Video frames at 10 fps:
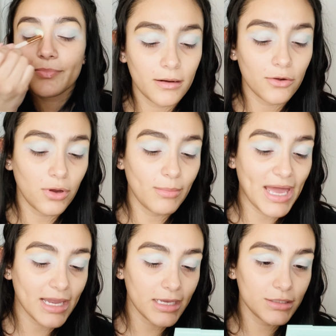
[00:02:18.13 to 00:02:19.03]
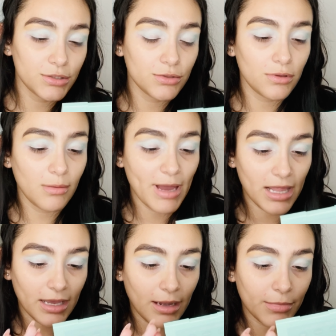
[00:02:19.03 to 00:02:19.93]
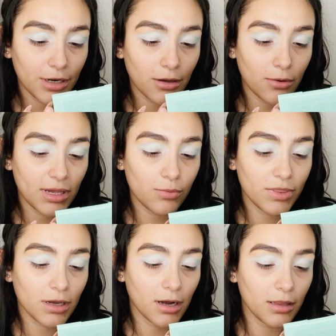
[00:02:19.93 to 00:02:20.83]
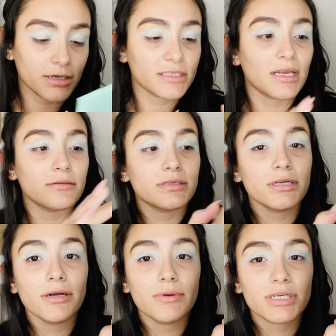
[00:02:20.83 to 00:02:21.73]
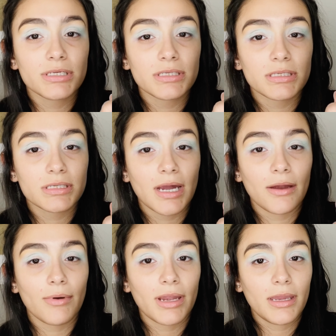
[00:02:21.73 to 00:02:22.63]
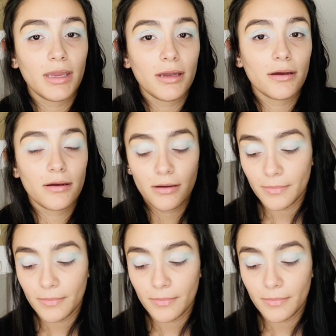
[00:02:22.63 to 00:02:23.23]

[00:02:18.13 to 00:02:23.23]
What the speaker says: Going back into the palette, I'm going to go in with the color Seltzer, which is this guy right here.